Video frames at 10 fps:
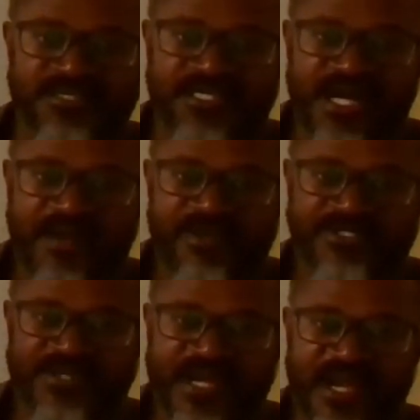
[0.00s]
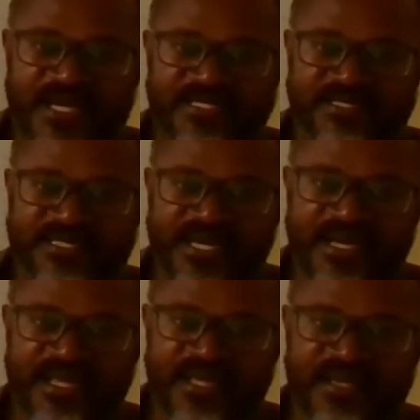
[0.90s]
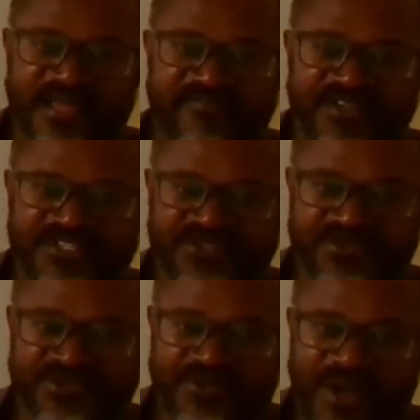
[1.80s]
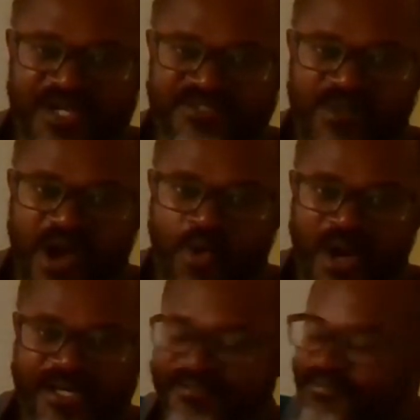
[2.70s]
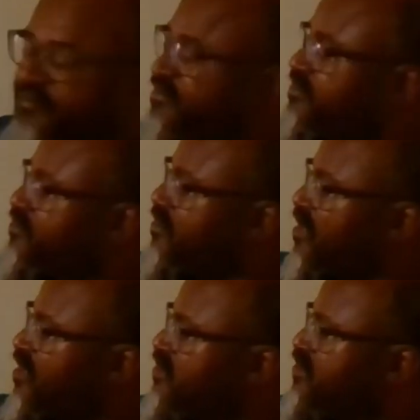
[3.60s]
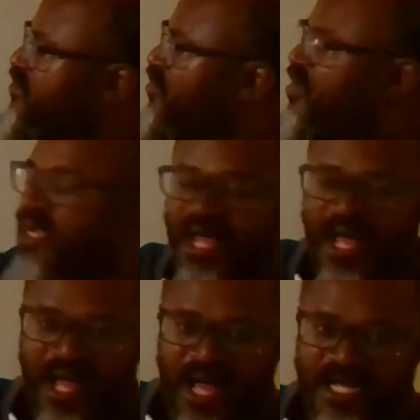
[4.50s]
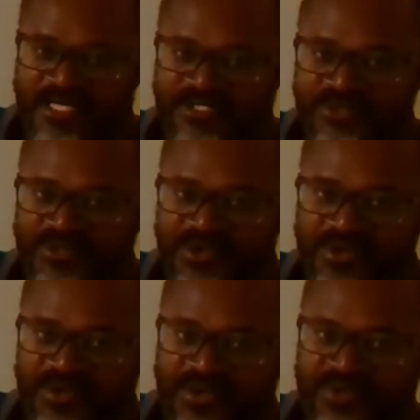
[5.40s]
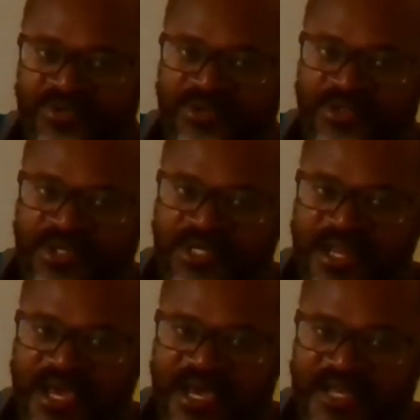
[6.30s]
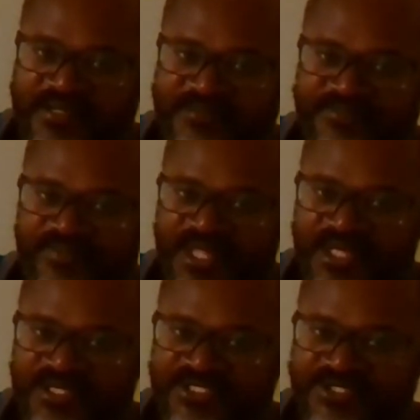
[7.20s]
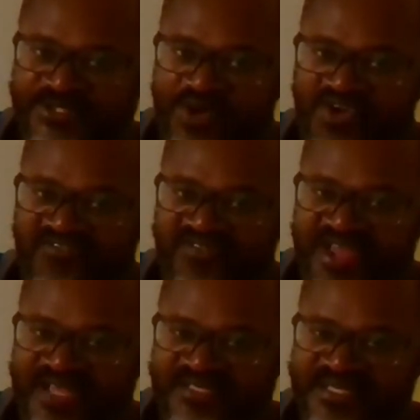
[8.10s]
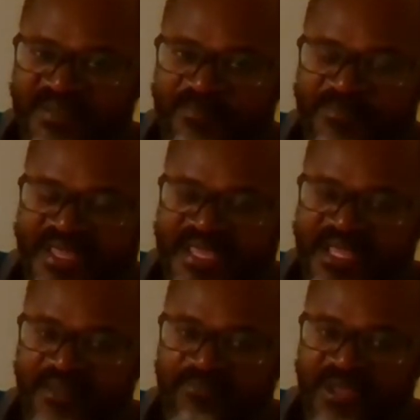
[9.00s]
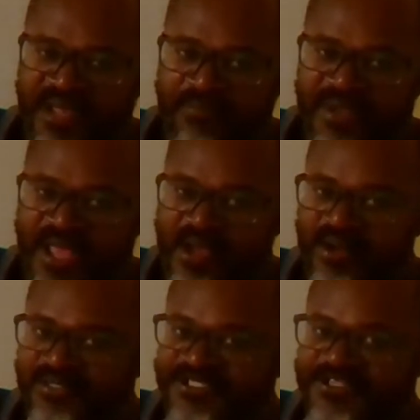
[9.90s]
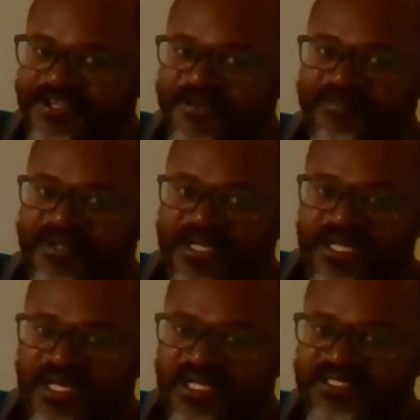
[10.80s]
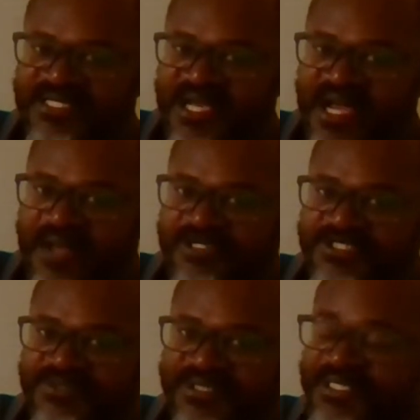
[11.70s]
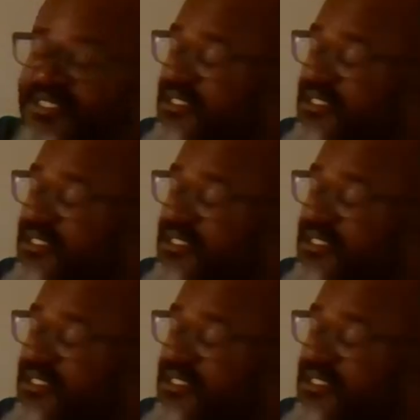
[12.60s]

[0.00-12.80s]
geometry class and intervention to Algebra 1. So as you know that solving is a big concept in geometry,